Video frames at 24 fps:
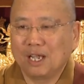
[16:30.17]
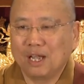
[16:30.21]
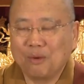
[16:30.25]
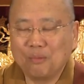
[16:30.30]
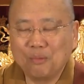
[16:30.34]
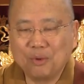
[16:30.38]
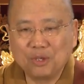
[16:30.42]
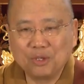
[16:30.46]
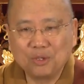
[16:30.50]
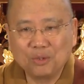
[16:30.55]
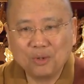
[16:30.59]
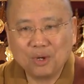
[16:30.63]

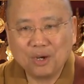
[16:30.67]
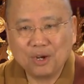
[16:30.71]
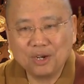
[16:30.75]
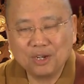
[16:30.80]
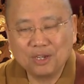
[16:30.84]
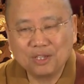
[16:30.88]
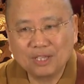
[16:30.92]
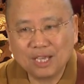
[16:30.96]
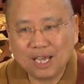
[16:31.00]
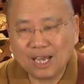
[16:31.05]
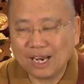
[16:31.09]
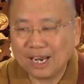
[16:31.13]
And when you are
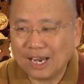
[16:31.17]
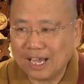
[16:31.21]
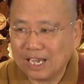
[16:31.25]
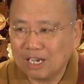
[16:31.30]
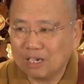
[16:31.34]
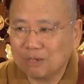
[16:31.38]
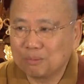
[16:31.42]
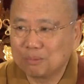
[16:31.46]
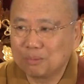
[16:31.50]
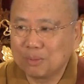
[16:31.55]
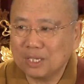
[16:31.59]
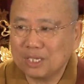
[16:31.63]
in that
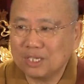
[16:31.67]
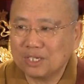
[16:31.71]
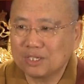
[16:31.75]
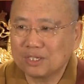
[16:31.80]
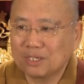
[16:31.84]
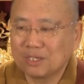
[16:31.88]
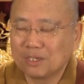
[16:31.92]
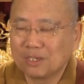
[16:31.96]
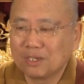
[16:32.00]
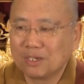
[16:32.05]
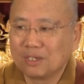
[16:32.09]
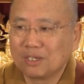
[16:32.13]
land of
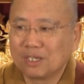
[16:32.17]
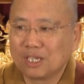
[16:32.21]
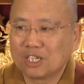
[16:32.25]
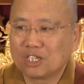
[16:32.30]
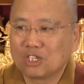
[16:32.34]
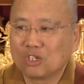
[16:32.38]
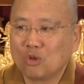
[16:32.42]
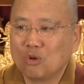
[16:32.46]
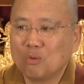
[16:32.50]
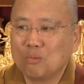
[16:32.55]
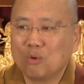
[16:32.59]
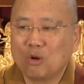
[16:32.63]
bliss, there's
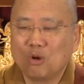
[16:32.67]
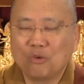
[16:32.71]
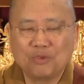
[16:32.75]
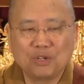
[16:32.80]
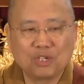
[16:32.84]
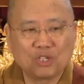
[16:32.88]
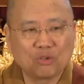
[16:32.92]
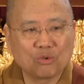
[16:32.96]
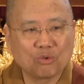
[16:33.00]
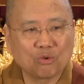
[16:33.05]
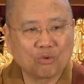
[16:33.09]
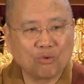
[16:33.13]
no more
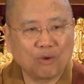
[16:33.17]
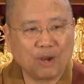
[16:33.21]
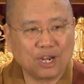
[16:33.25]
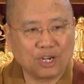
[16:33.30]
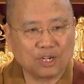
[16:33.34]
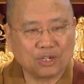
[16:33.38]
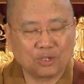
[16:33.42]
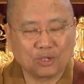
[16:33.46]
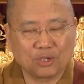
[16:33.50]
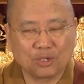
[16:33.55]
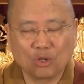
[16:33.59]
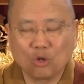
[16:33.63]

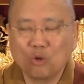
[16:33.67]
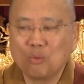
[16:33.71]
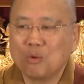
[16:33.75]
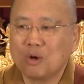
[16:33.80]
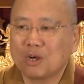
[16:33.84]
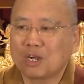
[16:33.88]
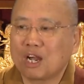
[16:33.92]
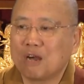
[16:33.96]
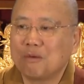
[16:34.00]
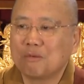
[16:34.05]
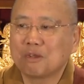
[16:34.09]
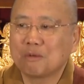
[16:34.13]
retrogression, no
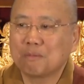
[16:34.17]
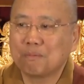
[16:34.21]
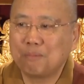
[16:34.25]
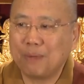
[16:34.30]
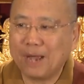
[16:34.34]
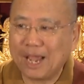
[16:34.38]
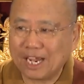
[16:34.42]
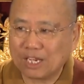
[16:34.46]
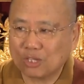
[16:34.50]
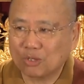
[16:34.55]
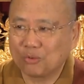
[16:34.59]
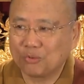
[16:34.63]
more coming
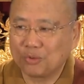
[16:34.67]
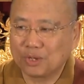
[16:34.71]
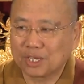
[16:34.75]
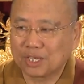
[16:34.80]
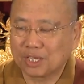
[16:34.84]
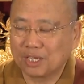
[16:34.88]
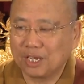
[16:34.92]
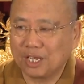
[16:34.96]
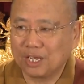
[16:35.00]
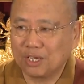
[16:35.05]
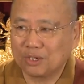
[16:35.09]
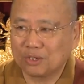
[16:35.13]
back to
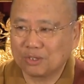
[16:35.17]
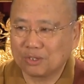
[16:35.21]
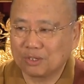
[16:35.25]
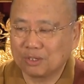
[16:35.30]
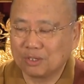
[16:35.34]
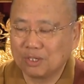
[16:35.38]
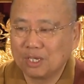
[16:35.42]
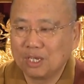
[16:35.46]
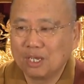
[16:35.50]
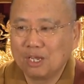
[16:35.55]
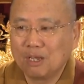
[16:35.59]
reincarnation.